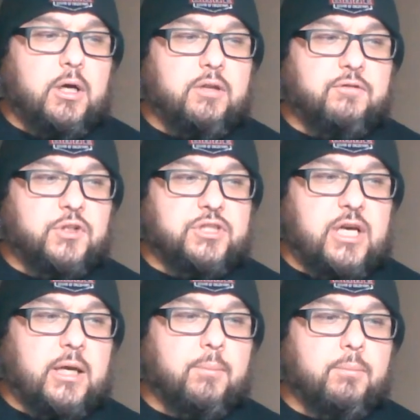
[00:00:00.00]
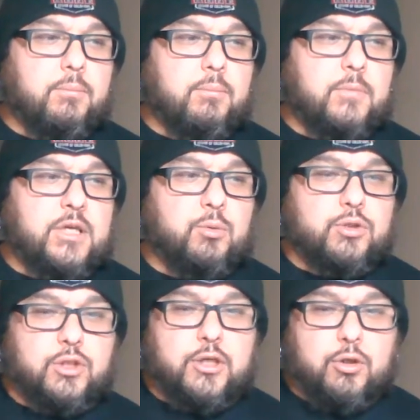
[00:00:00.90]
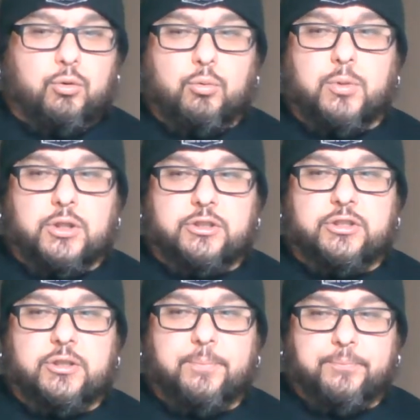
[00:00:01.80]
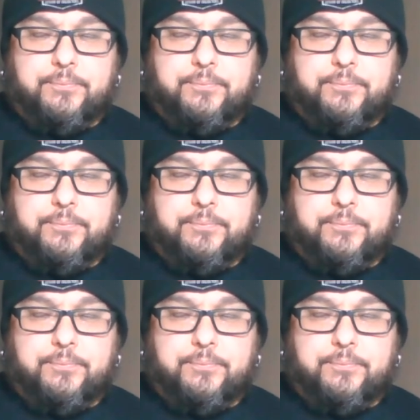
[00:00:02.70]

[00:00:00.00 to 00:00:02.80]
The first time he was looking through books